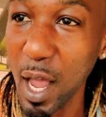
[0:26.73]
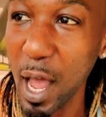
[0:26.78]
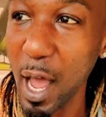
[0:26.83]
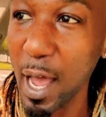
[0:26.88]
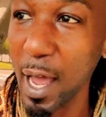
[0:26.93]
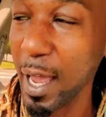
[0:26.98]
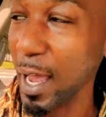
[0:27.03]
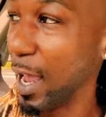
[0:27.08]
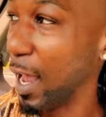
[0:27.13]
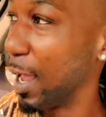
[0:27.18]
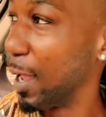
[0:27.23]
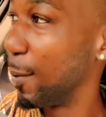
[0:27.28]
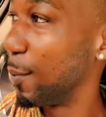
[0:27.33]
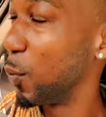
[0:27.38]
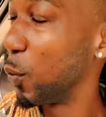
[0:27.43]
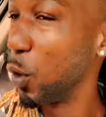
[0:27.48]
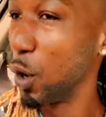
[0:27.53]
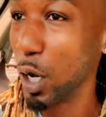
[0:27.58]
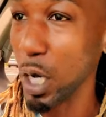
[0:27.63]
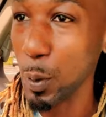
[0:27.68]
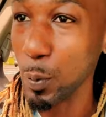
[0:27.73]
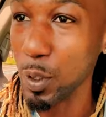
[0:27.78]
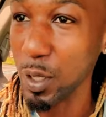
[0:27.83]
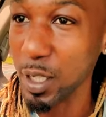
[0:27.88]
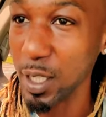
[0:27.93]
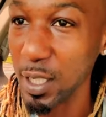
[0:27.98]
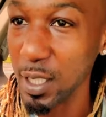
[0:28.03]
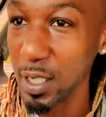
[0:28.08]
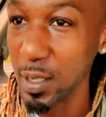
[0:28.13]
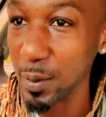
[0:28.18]
I am working
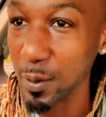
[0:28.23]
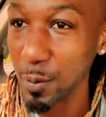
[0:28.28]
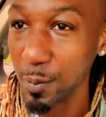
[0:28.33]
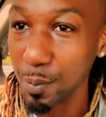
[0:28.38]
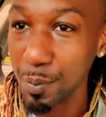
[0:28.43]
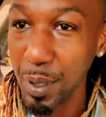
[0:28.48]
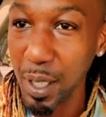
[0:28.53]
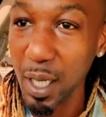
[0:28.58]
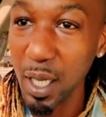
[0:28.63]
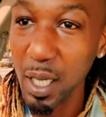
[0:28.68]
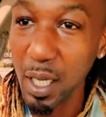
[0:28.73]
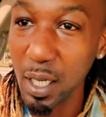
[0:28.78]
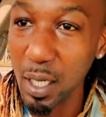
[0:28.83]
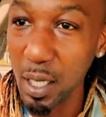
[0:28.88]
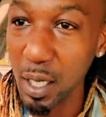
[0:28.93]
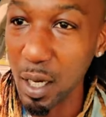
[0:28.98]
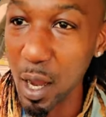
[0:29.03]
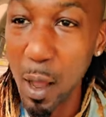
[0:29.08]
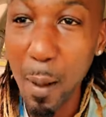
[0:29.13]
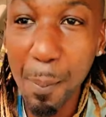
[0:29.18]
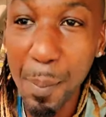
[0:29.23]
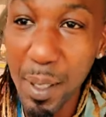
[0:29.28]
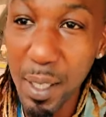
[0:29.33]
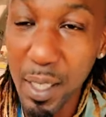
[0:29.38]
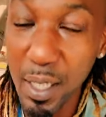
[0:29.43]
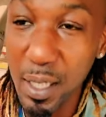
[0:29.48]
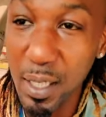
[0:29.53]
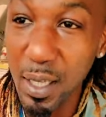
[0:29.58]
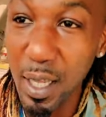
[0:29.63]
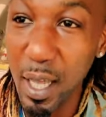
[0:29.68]
with this big
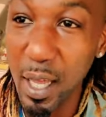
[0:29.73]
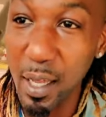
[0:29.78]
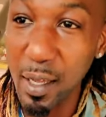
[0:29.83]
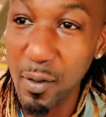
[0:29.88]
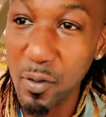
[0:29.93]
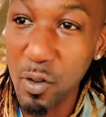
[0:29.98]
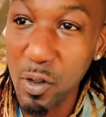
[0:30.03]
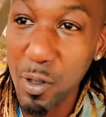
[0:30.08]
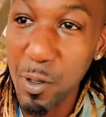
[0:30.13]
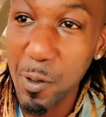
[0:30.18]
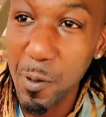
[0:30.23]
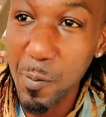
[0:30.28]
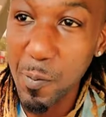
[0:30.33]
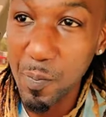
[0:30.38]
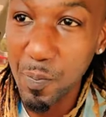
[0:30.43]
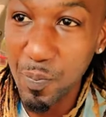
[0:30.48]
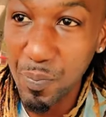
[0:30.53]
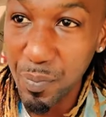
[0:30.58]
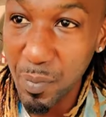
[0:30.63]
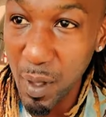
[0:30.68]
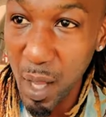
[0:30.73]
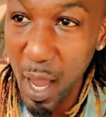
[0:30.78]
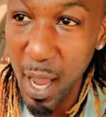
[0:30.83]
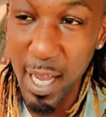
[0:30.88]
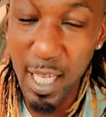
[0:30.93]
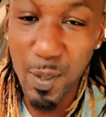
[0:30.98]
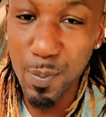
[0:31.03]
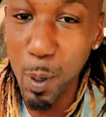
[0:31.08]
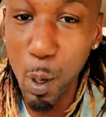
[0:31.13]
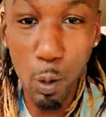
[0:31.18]
company that
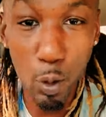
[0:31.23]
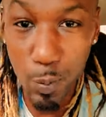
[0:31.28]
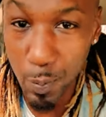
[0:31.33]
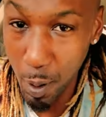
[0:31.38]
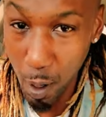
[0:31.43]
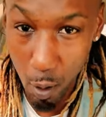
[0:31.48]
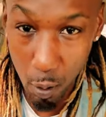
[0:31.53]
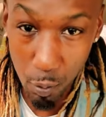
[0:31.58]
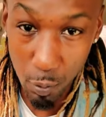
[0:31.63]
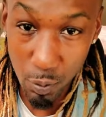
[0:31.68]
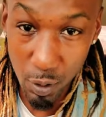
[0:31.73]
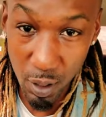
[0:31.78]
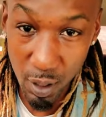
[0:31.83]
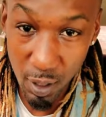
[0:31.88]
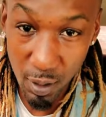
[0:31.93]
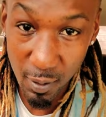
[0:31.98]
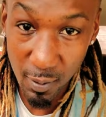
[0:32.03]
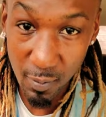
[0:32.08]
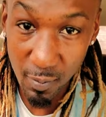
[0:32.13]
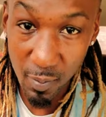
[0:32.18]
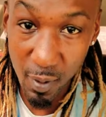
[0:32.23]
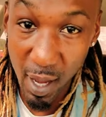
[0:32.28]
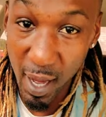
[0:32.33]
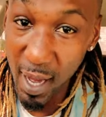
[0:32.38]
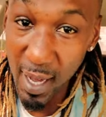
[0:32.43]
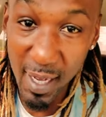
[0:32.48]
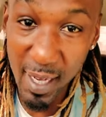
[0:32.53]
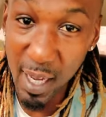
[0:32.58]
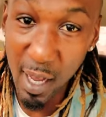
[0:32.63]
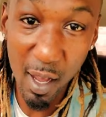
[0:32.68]
has postponed
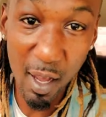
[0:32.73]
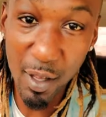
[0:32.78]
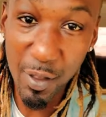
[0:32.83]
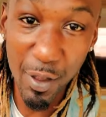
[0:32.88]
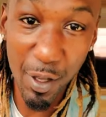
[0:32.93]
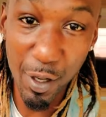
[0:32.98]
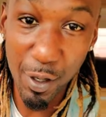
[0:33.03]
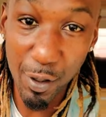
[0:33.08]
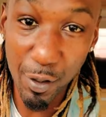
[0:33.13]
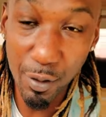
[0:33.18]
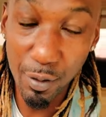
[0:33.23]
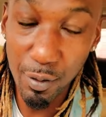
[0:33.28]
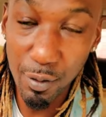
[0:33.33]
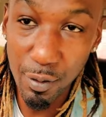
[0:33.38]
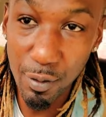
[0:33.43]
any other